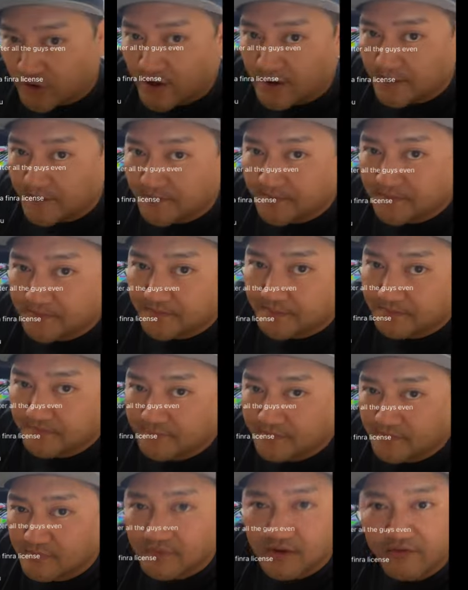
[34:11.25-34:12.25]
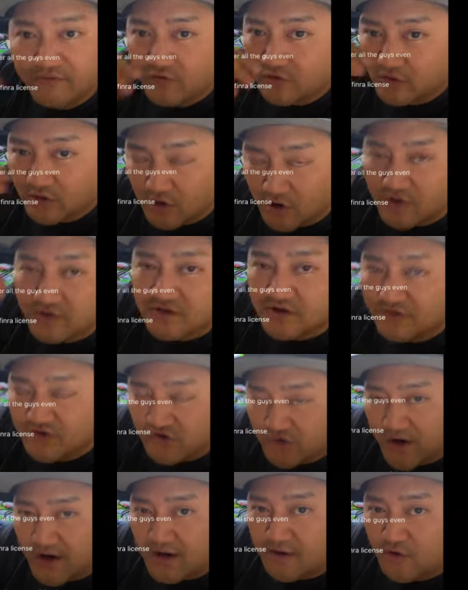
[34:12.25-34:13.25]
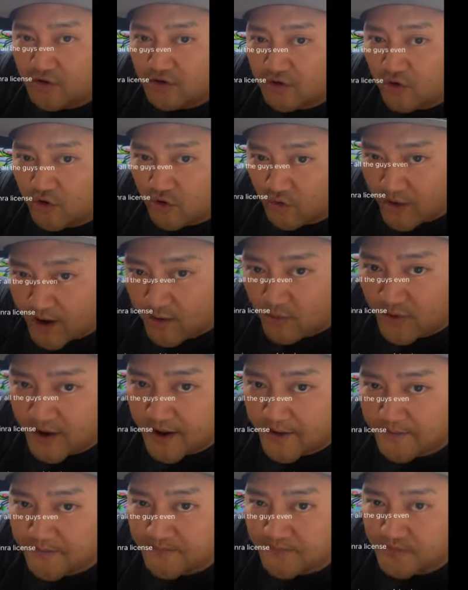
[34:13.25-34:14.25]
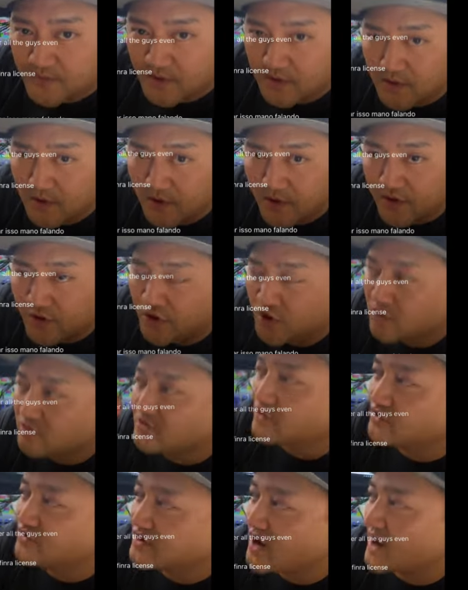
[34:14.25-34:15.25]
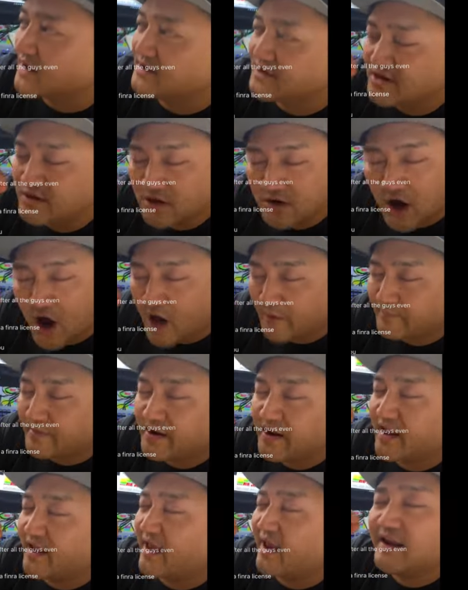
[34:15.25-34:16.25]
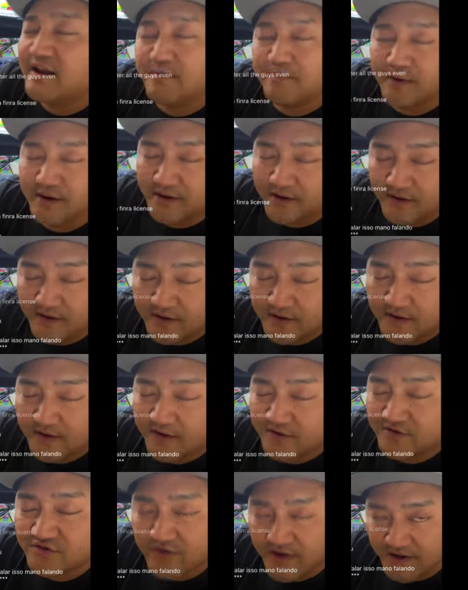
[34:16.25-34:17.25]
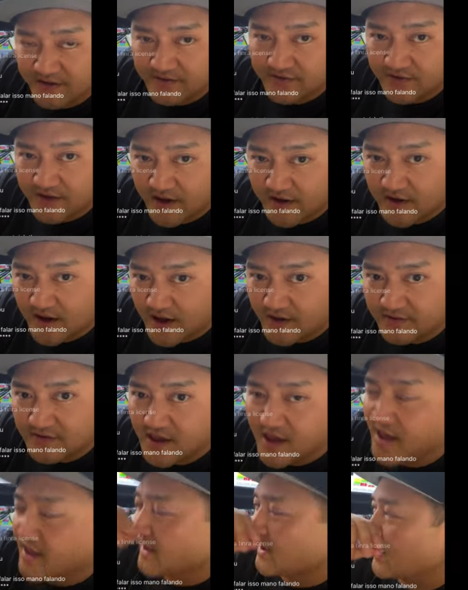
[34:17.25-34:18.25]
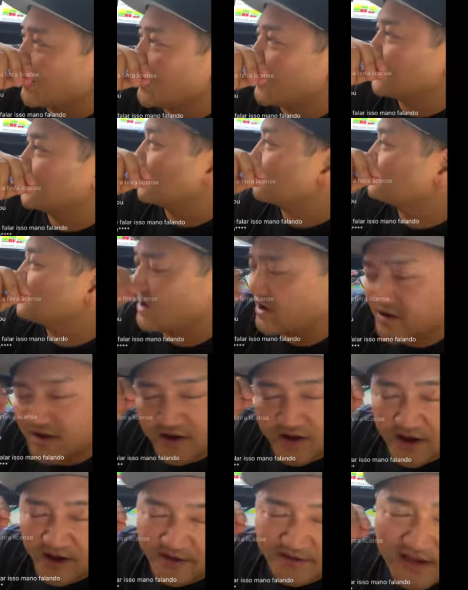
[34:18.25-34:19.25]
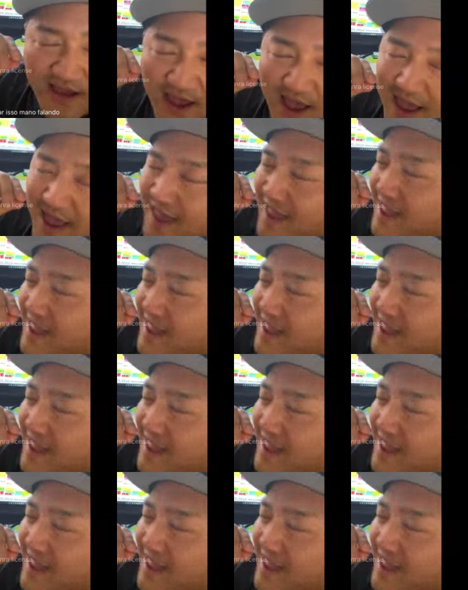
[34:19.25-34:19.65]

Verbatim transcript: to trade. If you learn to trade the correct way, you do not need to copy anybody trades. Okay, guys? And I'm telling you guys,